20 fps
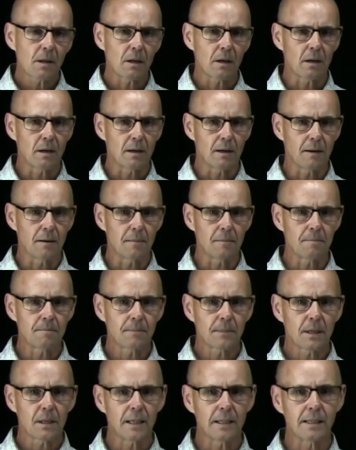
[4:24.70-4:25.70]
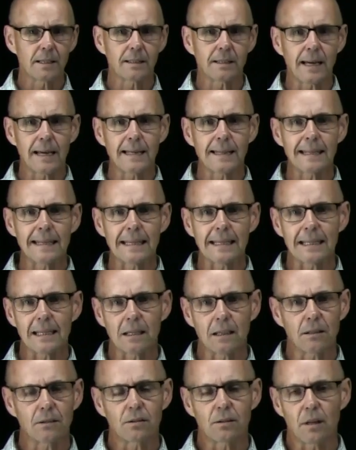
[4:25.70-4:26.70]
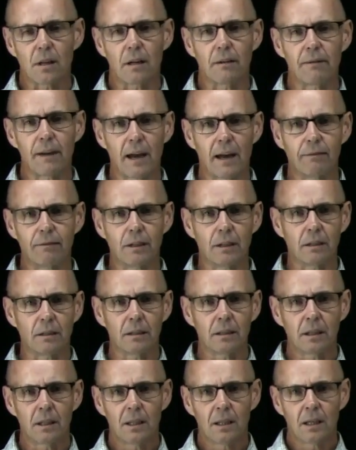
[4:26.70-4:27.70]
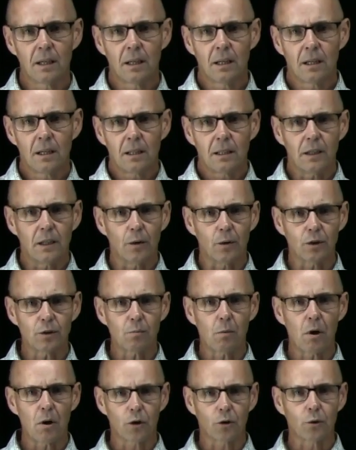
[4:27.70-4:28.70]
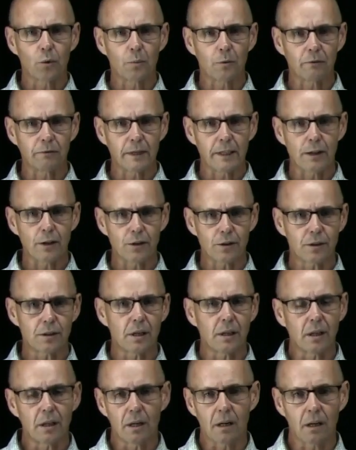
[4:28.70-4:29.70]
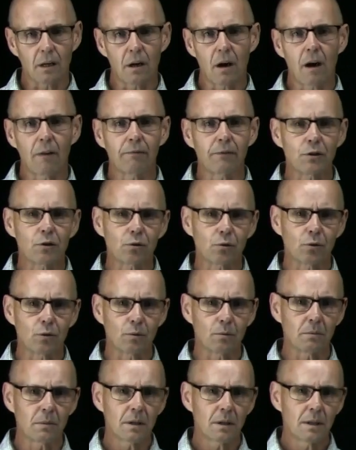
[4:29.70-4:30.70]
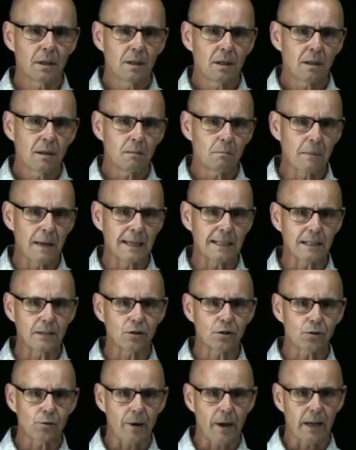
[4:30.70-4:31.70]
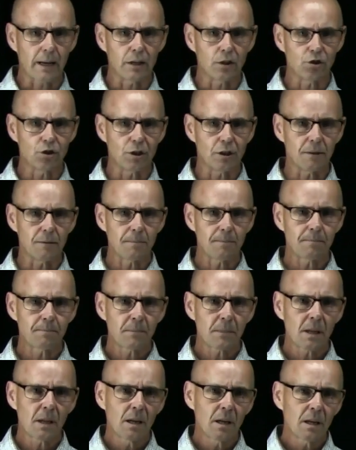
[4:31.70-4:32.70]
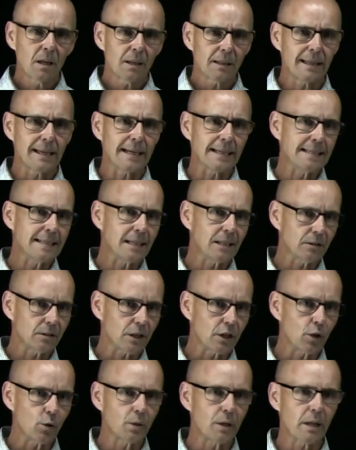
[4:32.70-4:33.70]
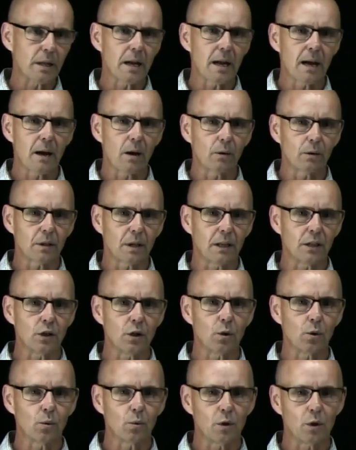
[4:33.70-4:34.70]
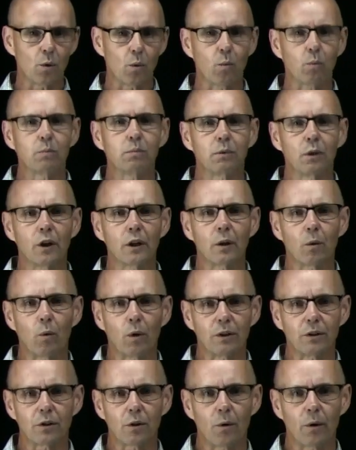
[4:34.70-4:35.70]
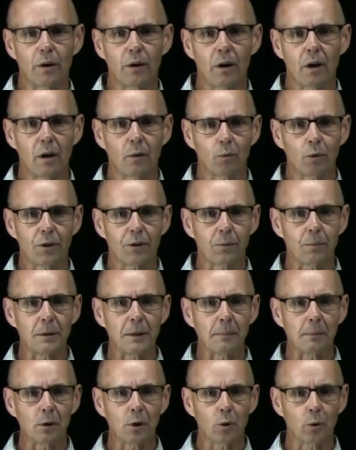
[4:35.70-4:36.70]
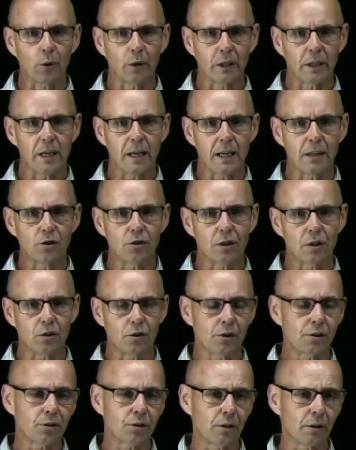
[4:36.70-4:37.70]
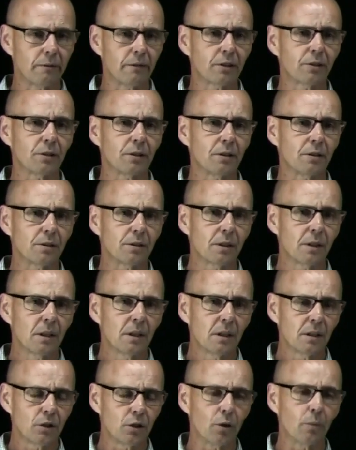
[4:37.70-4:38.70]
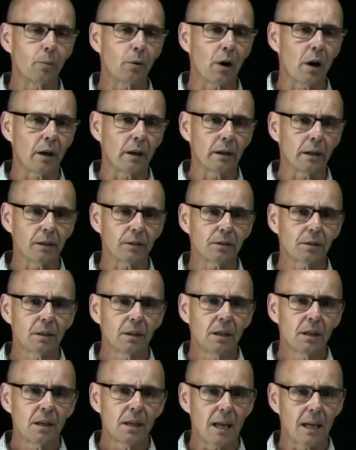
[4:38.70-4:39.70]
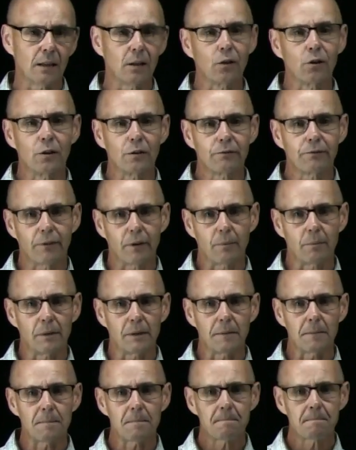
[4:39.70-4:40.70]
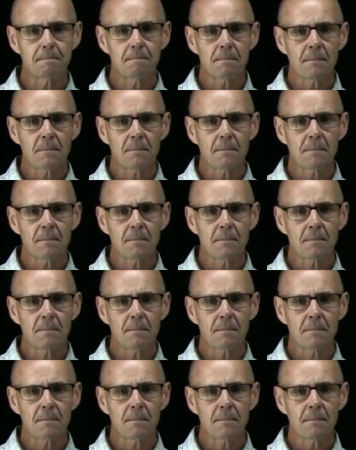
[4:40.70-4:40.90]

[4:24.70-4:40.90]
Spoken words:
In design thinking, instead of having a small group of leaders sitting in a conference room making strategy, the idea is that you get out and you look at what's going on with the people who are engaged in your services, your products, and learn from them.